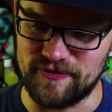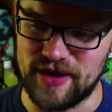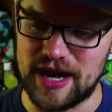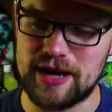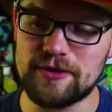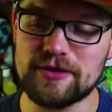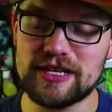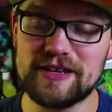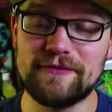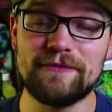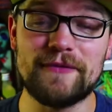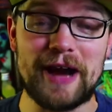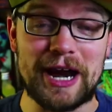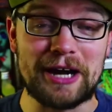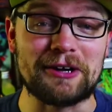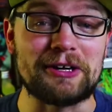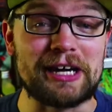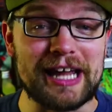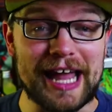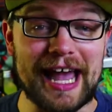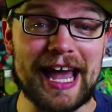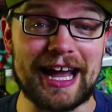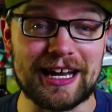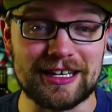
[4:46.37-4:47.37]
very,
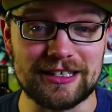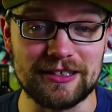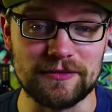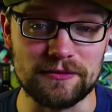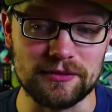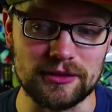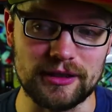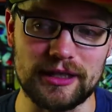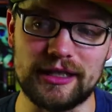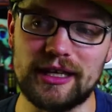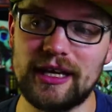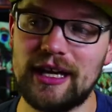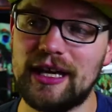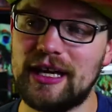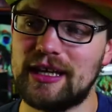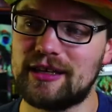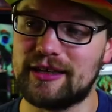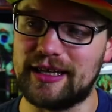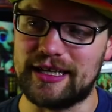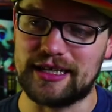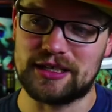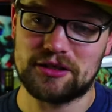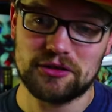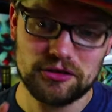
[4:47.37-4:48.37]
very actively,
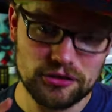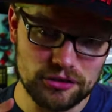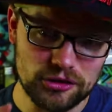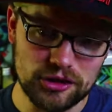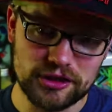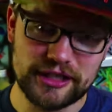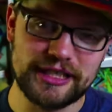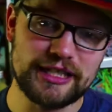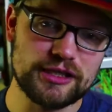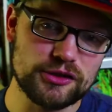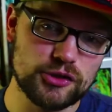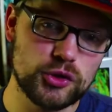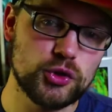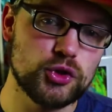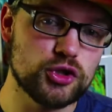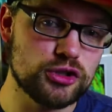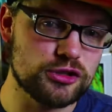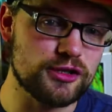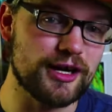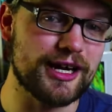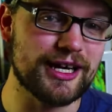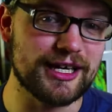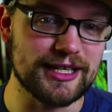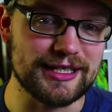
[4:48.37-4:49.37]
like, looking to
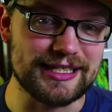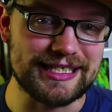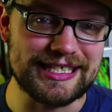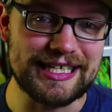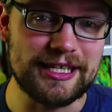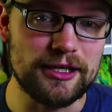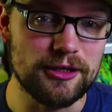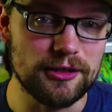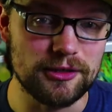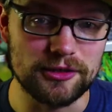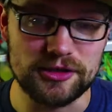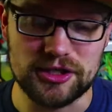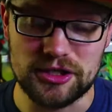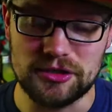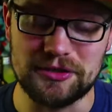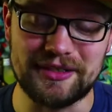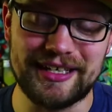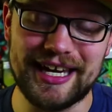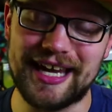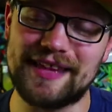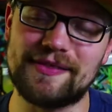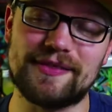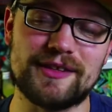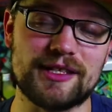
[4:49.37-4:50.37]
strike a deal to
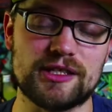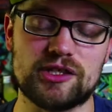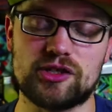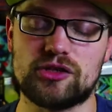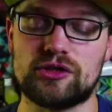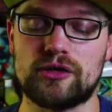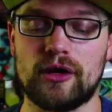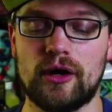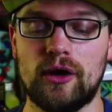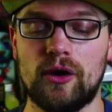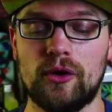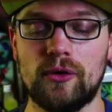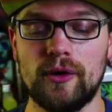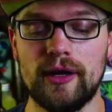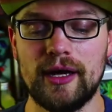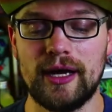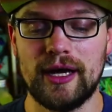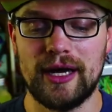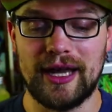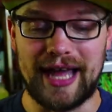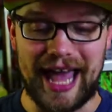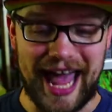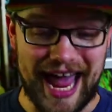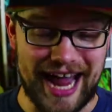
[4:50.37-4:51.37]
get this show
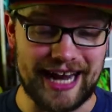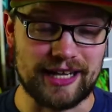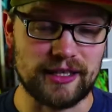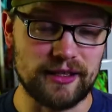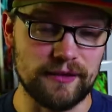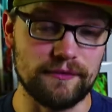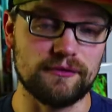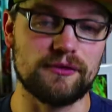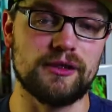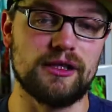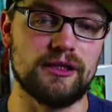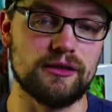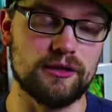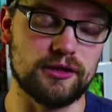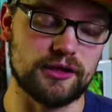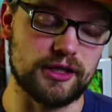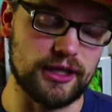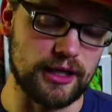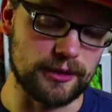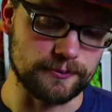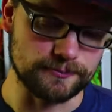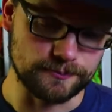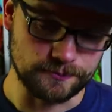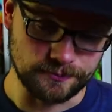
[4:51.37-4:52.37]
actively
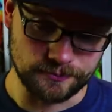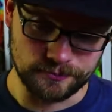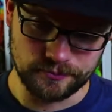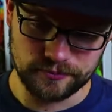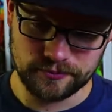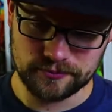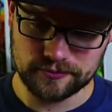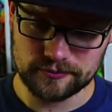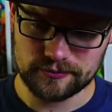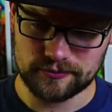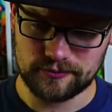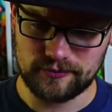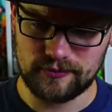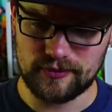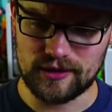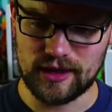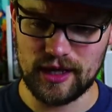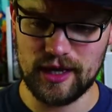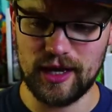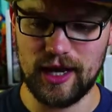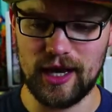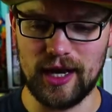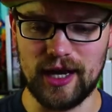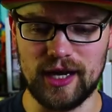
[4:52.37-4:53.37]
looking.
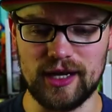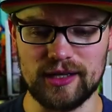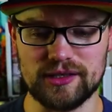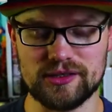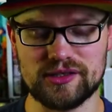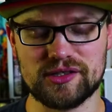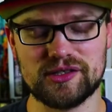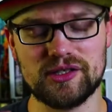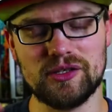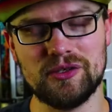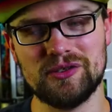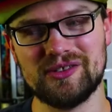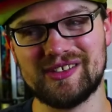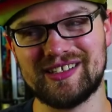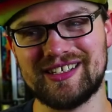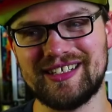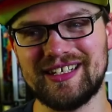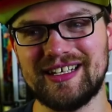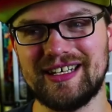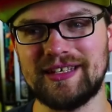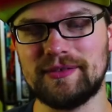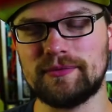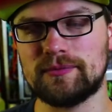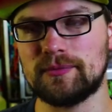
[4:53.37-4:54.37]
The
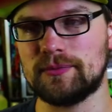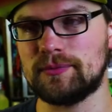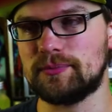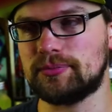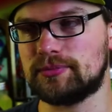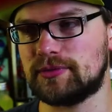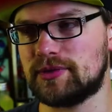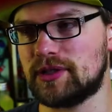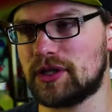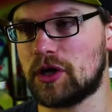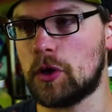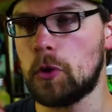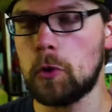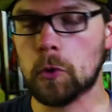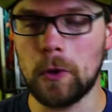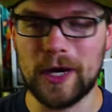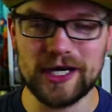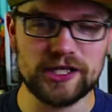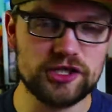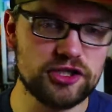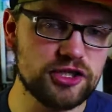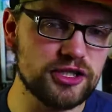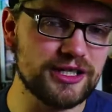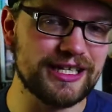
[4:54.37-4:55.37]

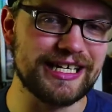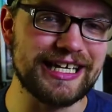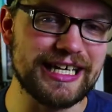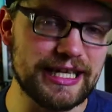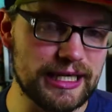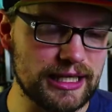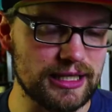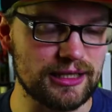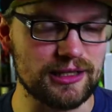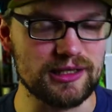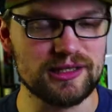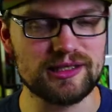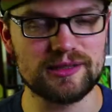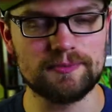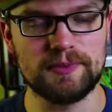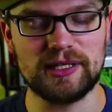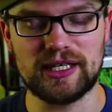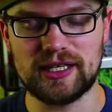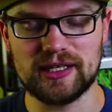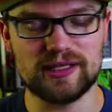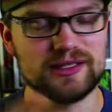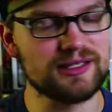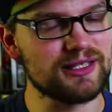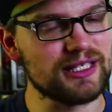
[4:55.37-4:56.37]
question is,
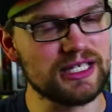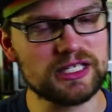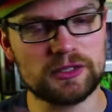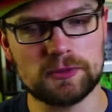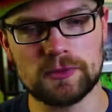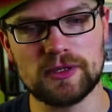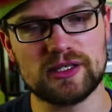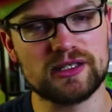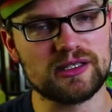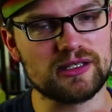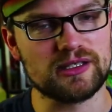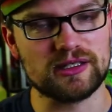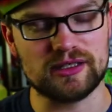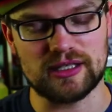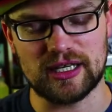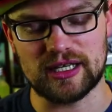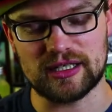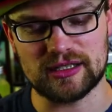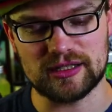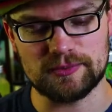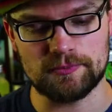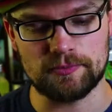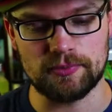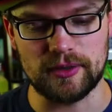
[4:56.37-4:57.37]
because this wasn't
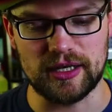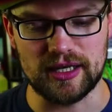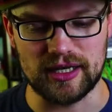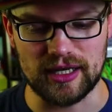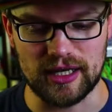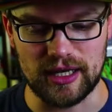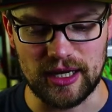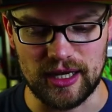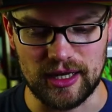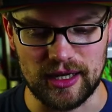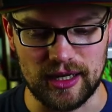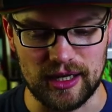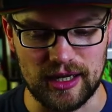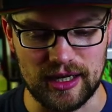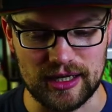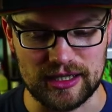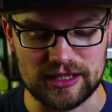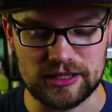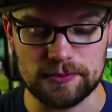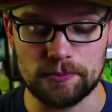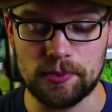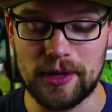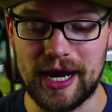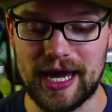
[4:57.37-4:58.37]

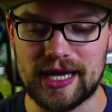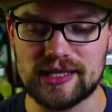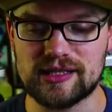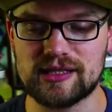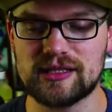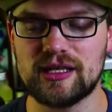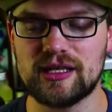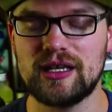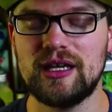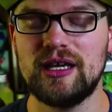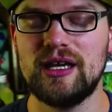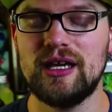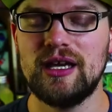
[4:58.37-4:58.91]
expressed,